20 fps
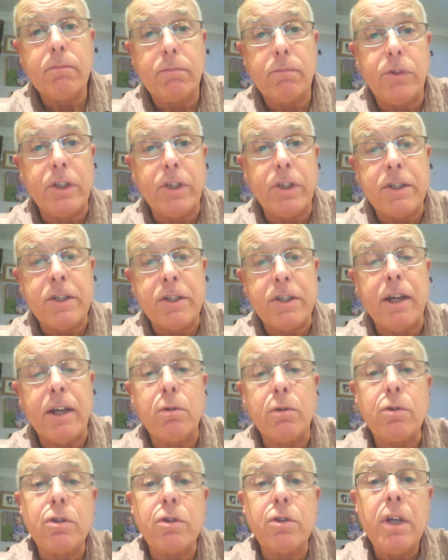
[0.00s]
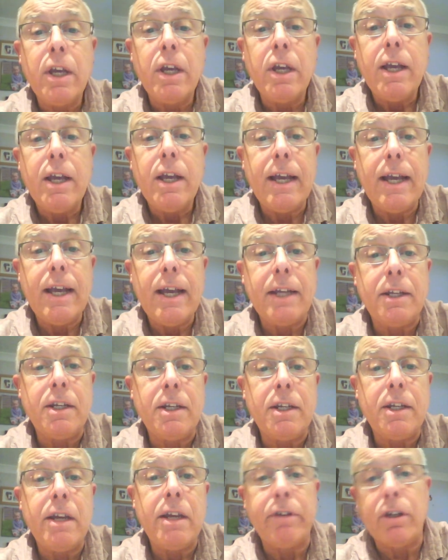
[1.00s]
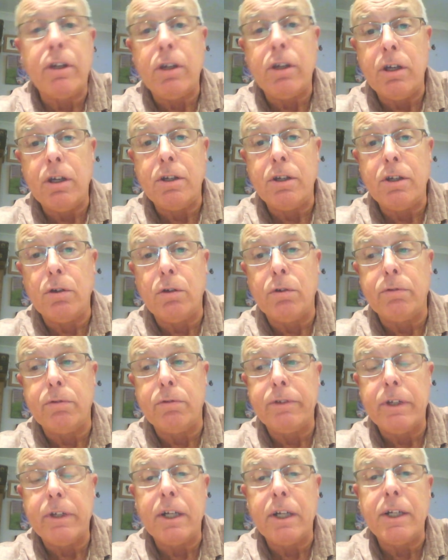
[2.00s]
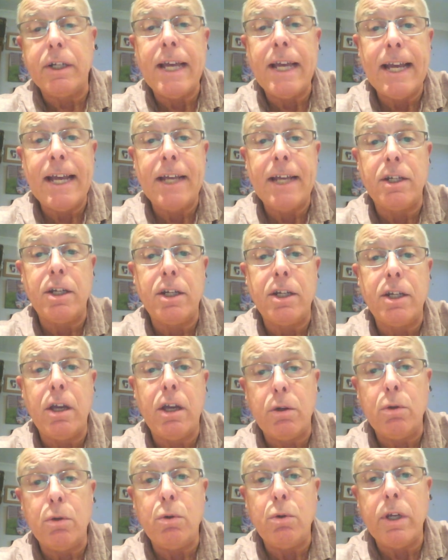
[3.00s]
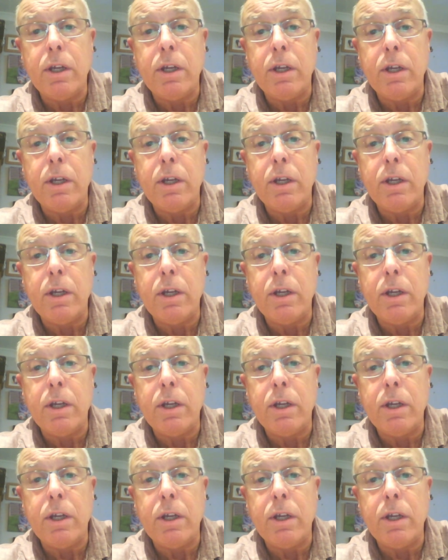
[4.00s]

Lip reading: details, had never heard of and had no